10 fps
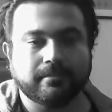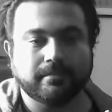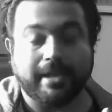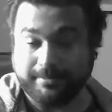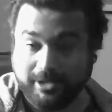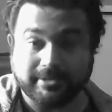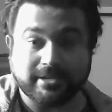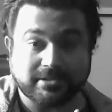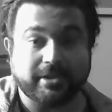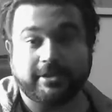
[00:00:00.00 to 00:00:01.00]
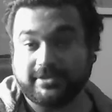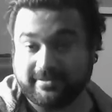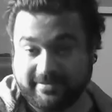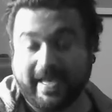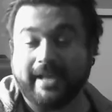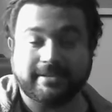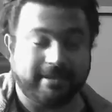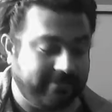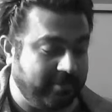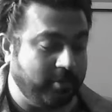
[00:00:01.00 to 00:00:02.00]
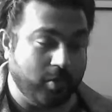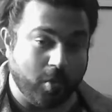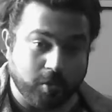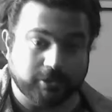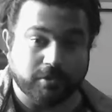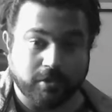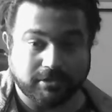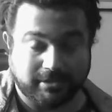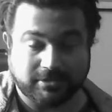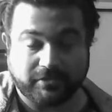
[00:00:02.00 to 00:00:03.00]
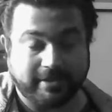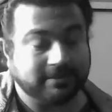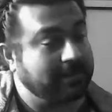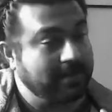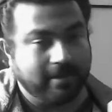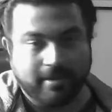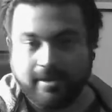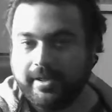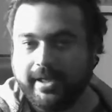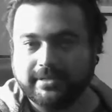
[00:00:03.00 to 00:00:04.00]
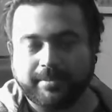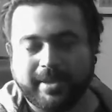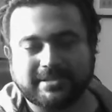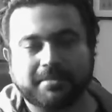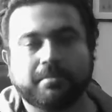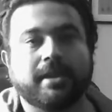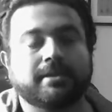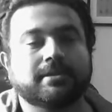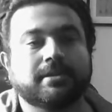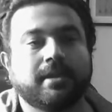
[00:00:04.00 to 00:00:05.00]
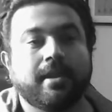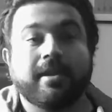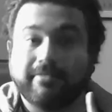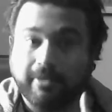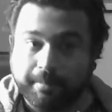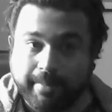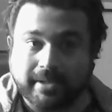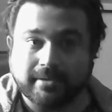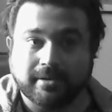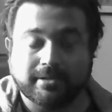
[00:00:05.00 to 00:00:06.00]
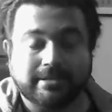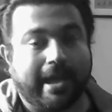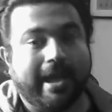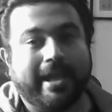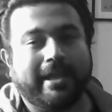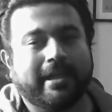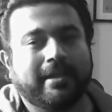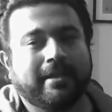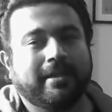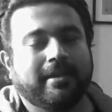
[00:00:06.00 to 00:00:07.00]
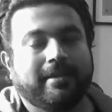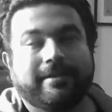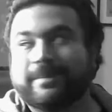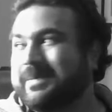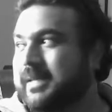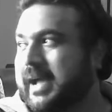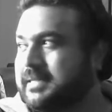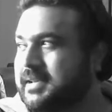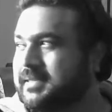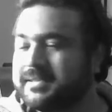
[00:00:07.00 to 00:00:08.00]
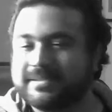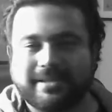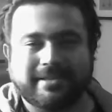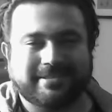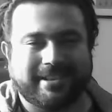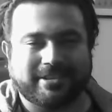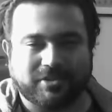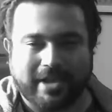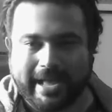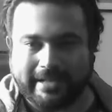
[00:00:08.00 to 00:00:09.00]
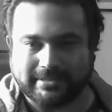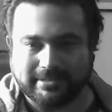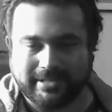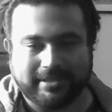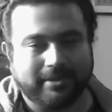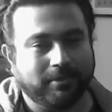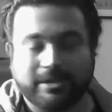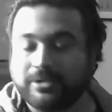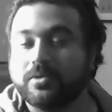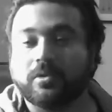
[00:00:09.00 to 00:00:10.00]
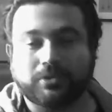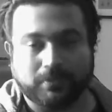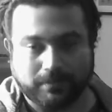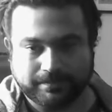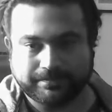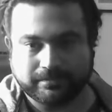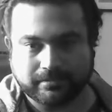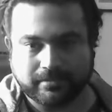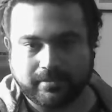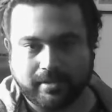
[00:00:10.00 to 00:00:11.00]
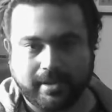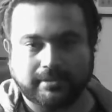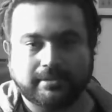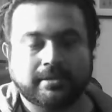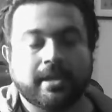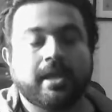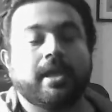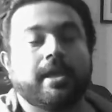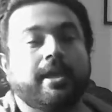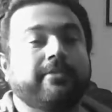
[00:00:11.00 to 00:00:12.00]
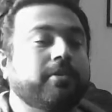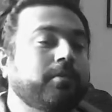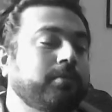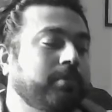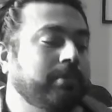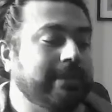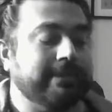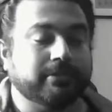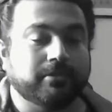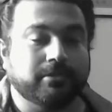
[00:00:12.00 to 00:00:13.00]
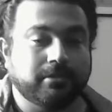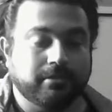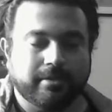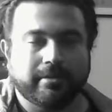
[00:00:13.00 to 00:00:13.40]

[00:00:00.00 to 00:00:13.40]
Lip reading: I'm not discouraging the fact that if you know the notes on the strings, it's amazing. But for beginners, I think that's it's an extra hassle that they don't need to go through. Yeah, if you need to know the